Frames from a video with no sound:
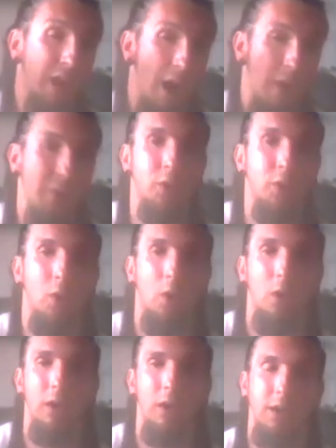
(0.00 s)
the door
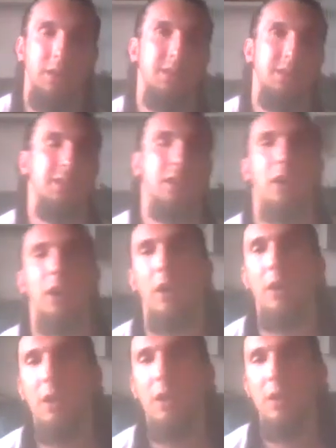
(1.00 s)
is uh,
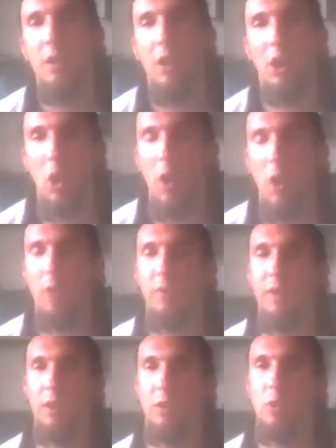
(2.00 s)
a carving
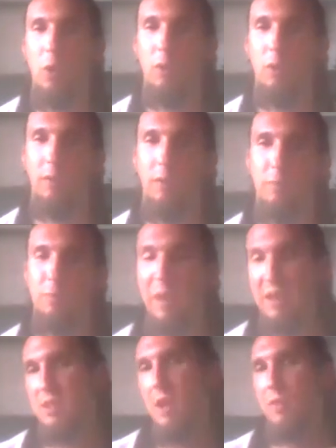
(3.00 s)
called based on
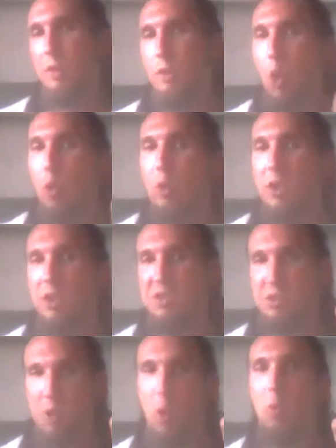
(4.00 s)
the Loki
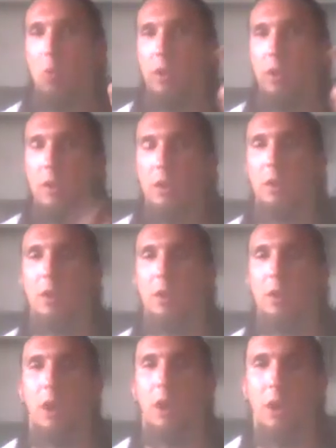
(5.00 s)
stone,
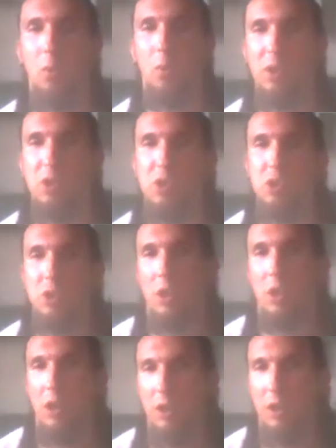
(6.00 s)
uh, which
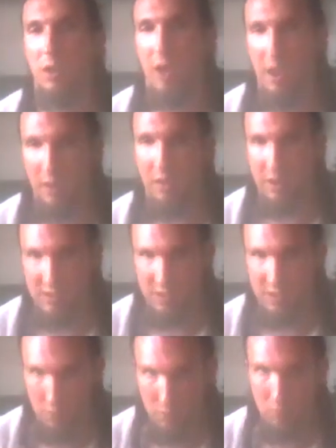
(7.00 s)
uh, is a
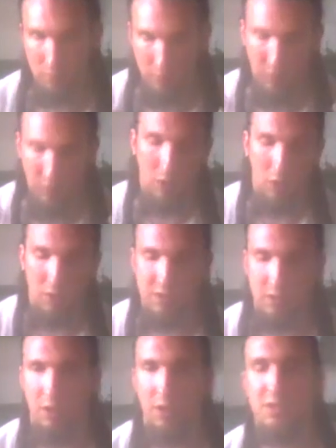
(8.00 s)
you know it's a
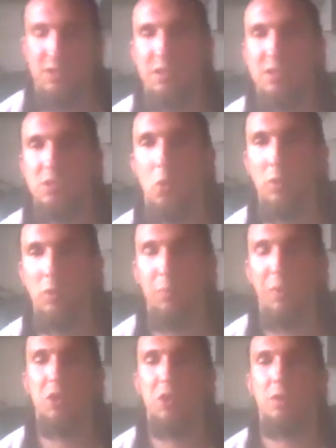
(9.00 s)
it's a stone
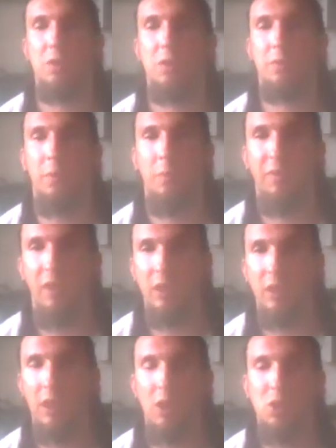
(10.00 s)
depiction from the Viking
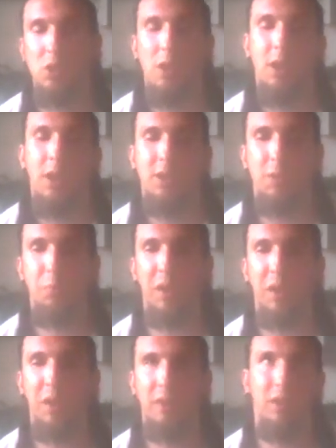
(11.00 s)
Age,
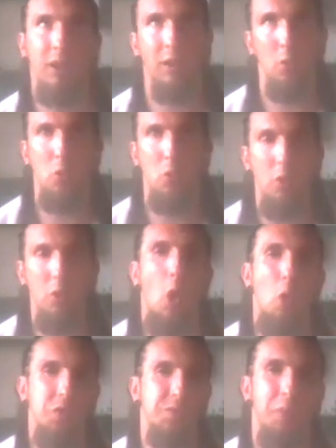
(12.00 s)
depicting who knows,
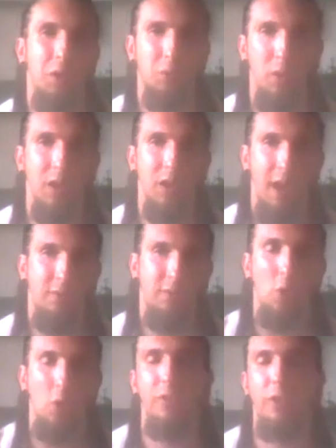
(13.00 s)
but we have called the
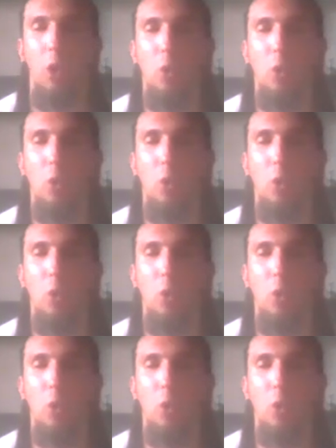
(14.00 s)
Loki